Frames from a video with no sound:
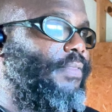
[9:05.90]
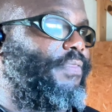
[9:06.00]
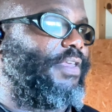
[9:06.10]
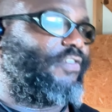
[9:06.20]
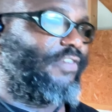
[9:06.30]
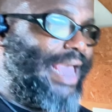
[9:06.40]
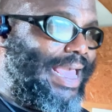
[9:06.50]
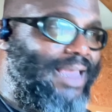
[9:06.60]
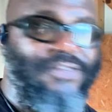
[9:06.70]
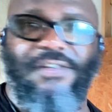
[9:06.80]
this
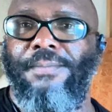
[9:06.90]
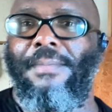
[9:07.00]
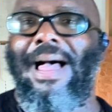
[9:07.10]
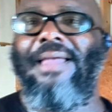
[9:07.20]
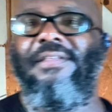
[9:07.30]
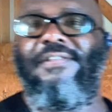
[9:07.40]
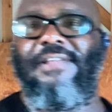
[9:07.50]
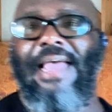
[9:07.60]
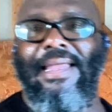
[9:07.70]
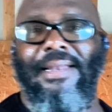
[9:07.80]
change in
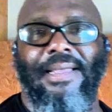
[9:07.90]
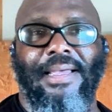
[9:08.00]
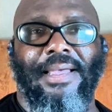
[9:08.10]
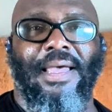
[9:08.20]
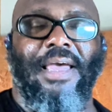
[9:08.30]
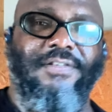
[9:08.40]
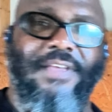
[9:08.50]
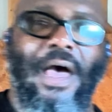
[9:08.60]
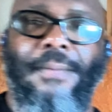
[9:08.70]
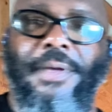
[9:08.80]
mindset is
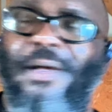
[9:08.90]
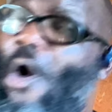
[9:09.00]
coming.